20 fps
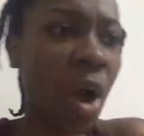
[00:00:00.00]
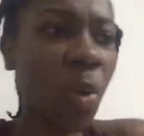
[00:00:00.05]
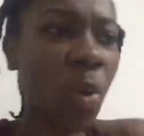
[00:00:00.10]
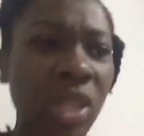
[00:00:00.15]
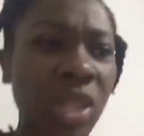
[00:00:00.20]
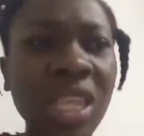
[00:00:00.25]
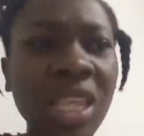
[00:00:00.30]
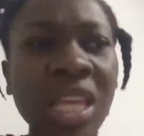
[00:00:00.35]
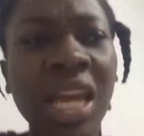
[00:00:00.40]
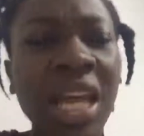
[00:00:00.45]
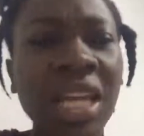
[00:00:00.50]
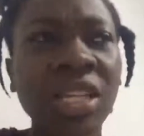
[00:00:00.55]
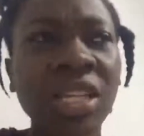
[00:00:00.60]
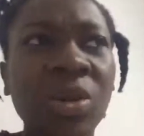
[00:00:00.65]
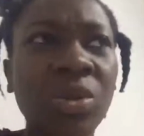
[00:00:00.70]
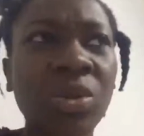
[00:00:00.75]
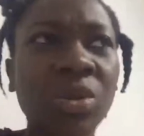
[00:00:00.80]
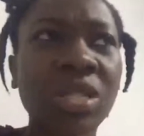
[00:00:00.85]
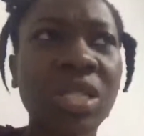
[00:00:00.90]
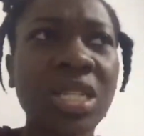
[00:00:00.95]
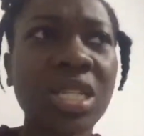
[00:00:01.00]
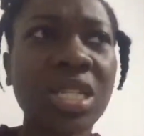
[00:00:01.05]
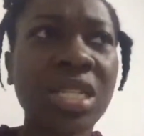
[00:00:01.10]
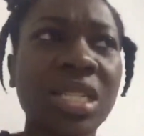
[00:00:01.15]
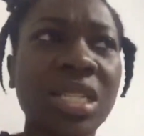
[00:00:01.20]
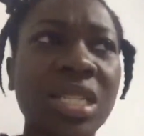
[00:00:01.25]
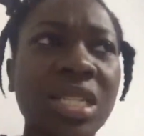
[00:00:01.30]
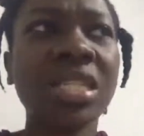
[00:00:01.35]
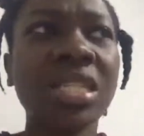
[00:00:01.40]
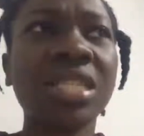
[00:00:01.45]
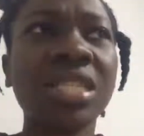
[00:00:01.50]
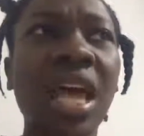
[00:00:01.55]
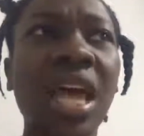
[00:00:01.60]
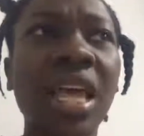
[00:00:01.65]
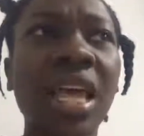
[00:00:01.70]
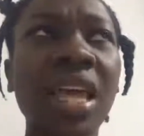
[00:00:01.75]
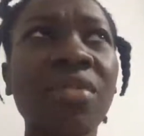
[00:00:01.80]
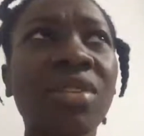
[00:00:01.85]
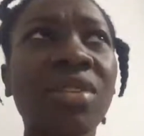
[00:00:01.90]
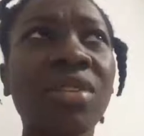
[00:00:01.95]
one thing I noticed is
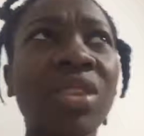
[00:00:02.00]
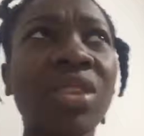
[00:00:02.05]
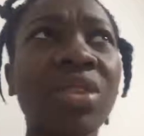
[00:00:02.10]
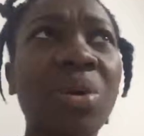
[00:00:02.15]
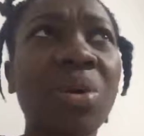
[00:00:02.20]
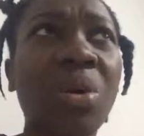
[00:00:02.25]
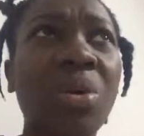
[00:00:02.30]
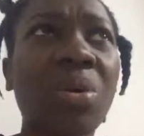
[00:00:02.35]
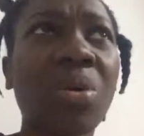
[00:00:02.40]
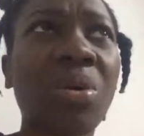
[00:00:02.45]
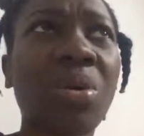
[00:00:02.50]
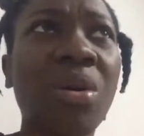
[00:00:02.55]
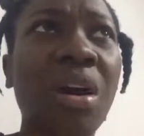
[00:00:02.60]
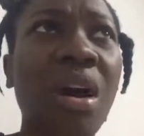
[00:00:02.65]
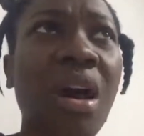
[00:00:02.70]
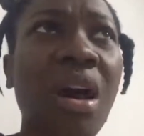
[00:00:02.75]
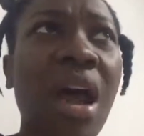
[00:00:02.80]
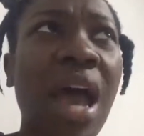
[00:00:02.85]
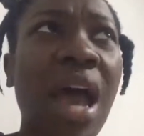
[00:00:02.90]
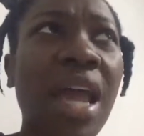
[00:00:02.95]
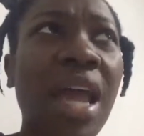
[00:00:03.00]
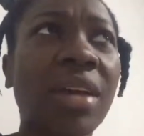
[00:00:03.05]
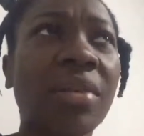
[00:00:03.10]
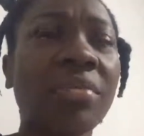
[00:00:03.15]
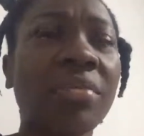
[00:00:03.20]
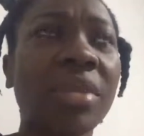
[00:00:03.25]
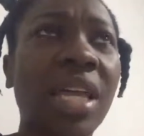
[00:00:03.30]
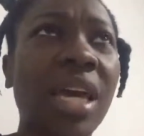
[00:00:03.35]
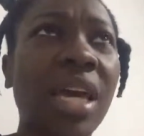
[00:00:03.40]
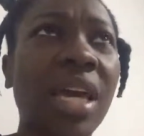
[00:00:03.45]
that even though I